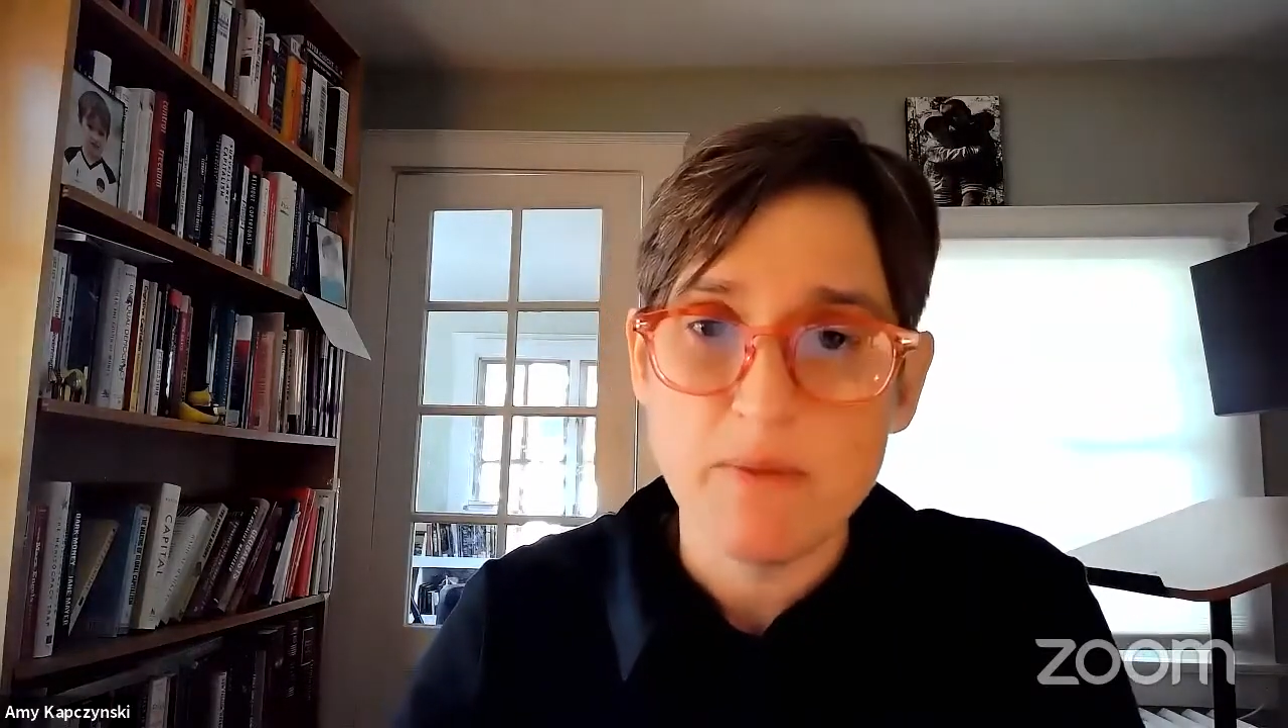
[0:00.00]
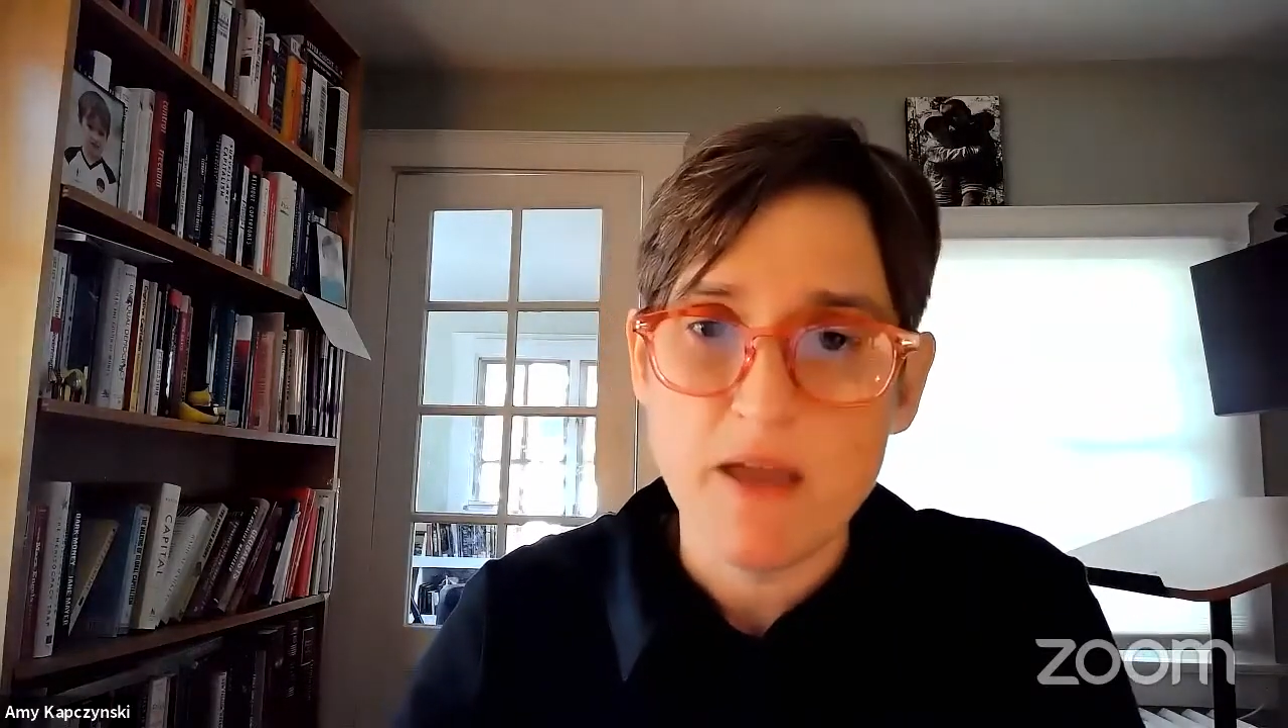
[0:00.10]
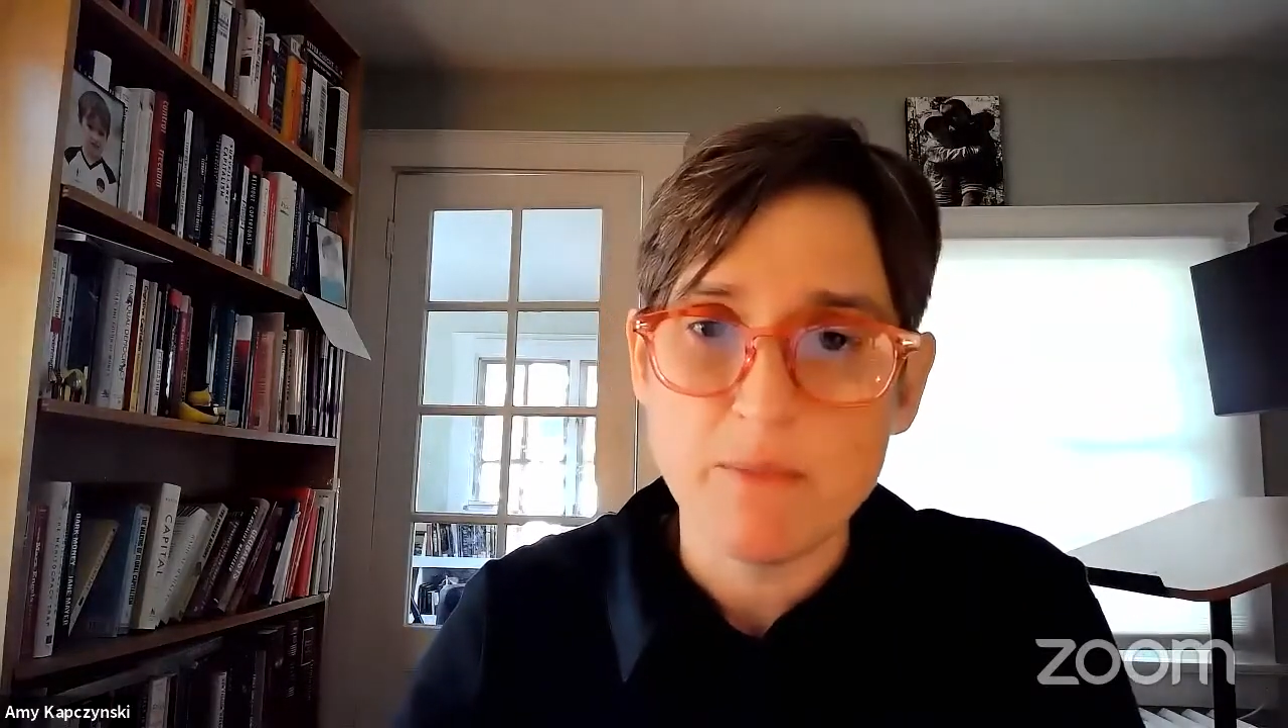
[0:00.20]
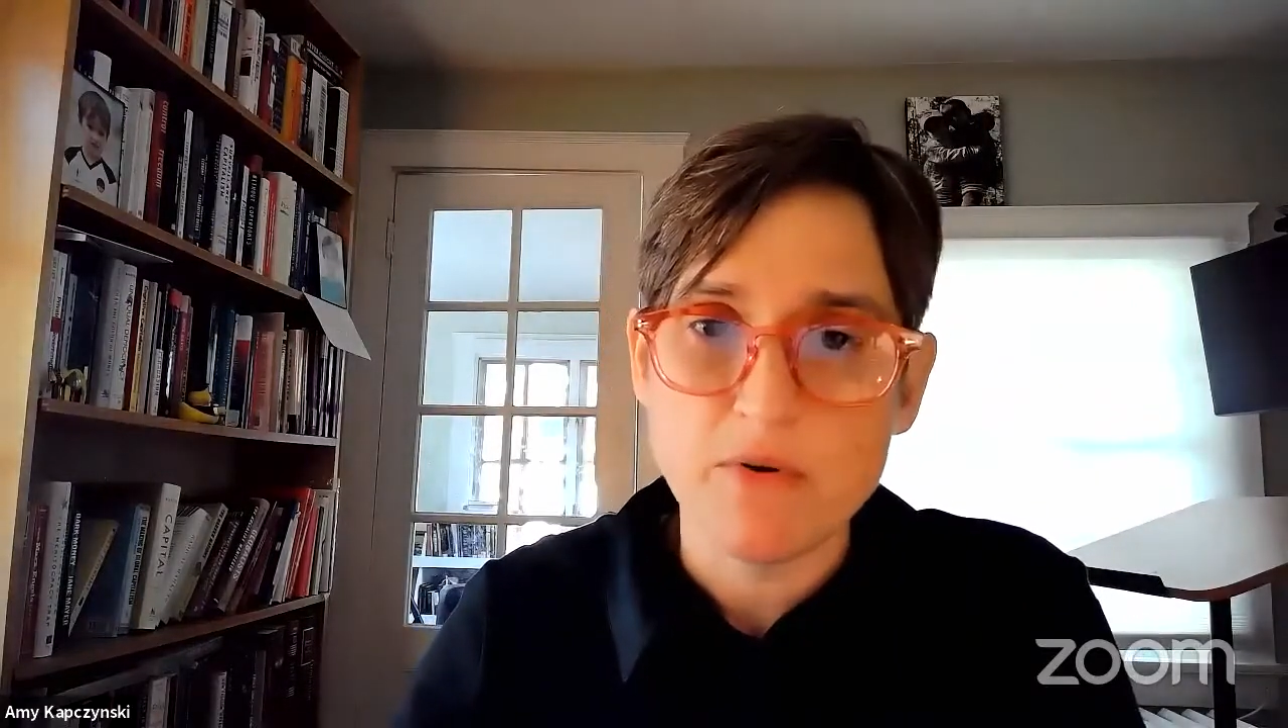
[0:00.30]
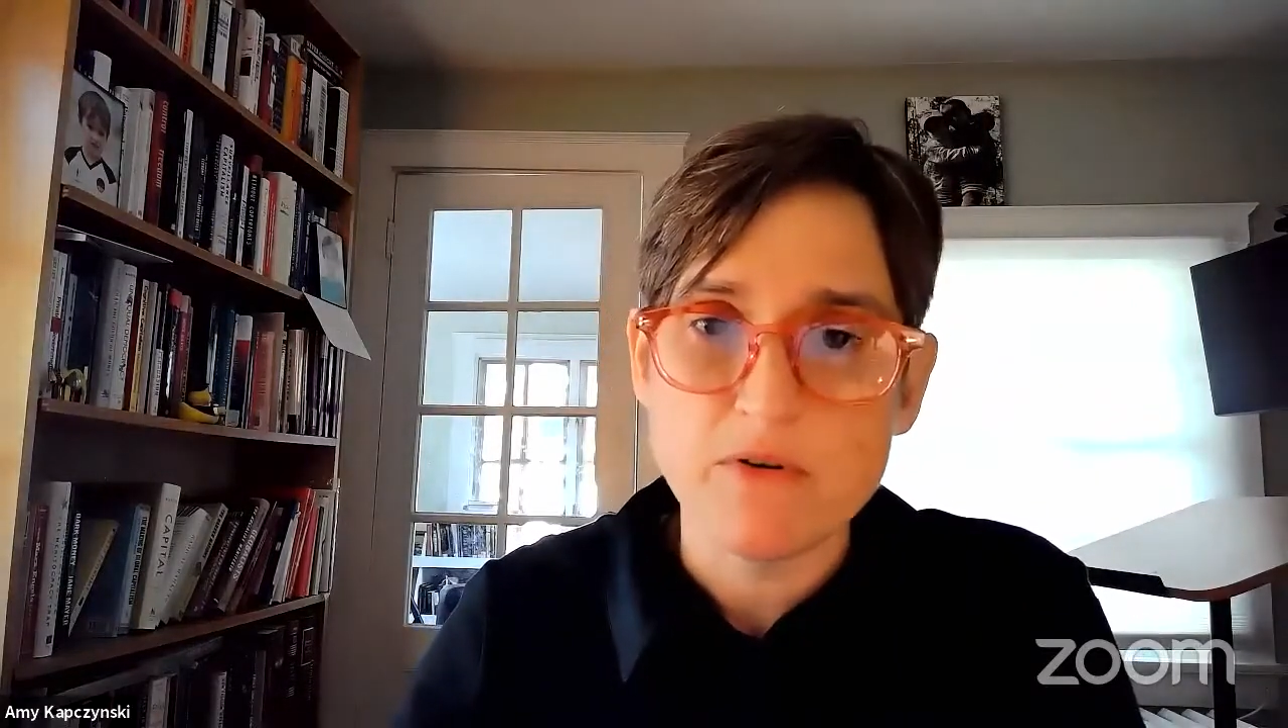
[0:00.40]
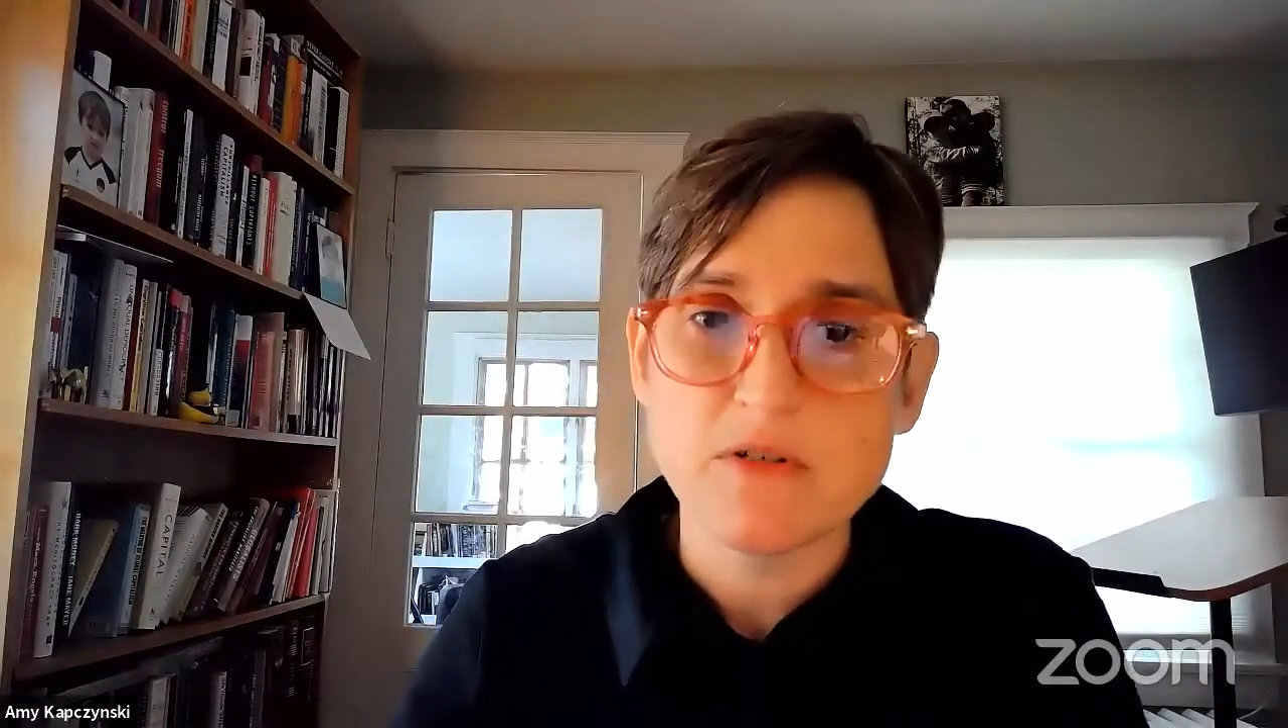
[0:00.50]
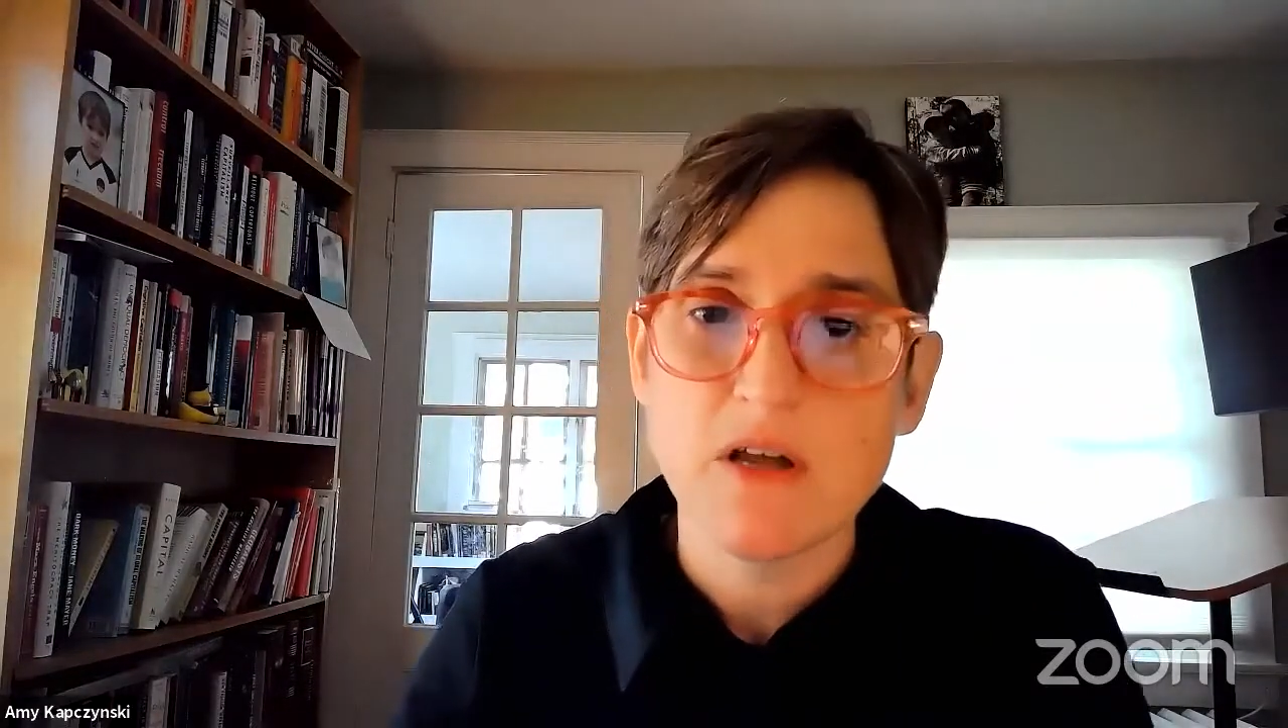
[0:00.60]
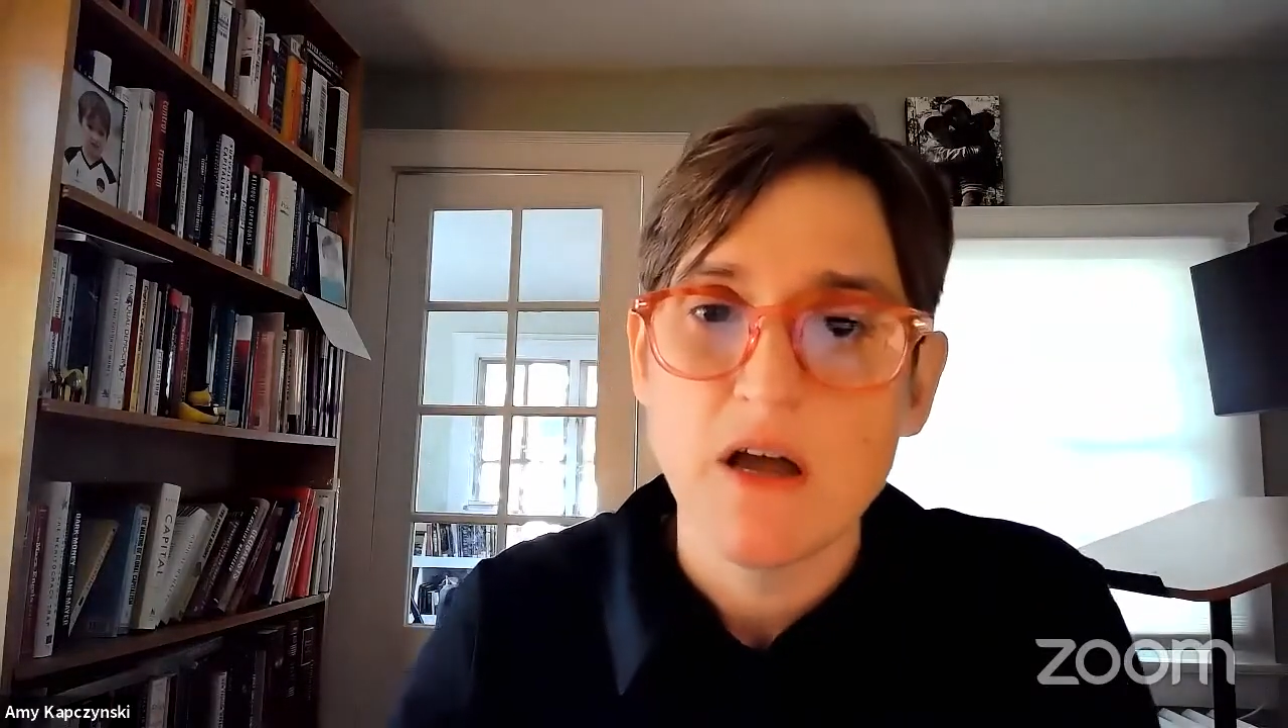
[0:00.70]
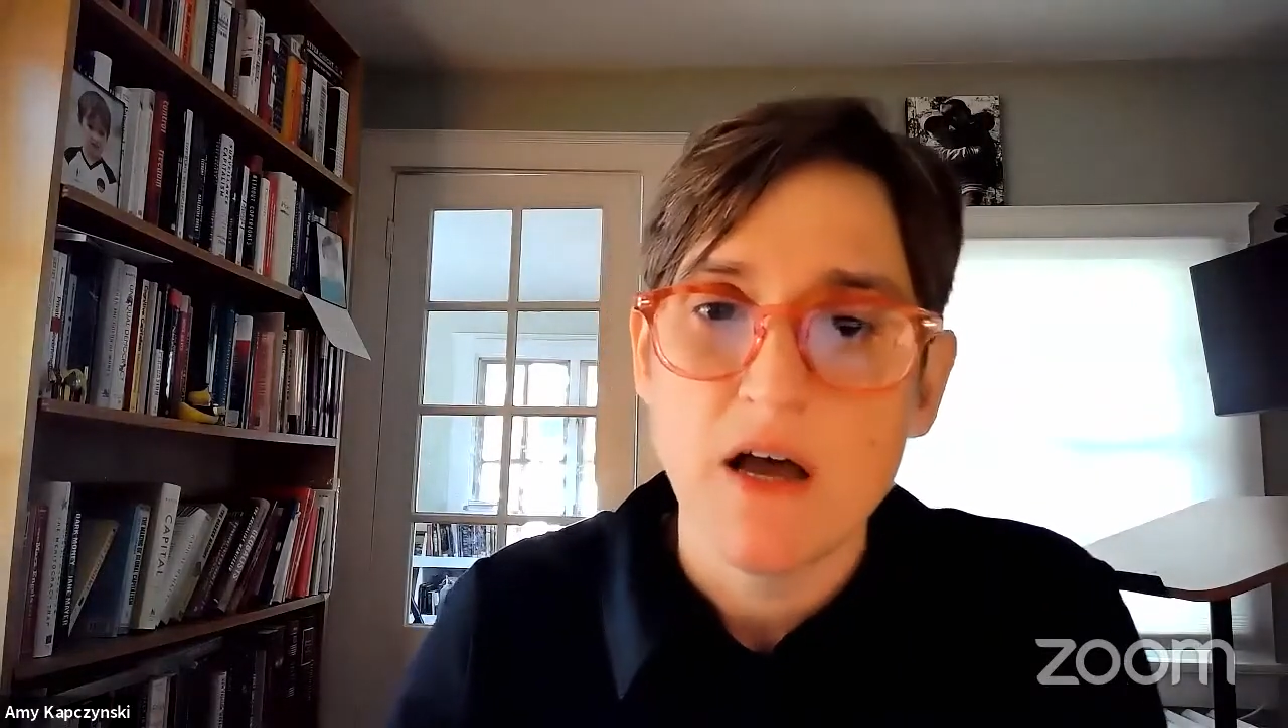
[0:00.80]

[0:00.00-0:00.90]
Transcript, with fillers: papers.